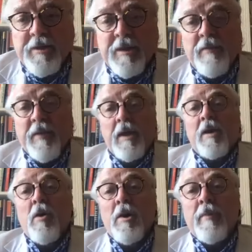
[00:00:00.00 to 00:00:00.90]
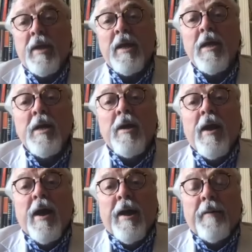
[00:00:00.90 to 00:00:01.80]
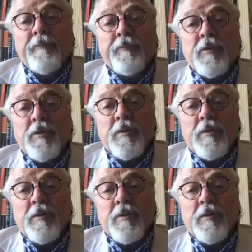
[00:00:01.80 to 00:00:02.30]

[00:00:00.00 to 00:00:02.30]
in the economy, um,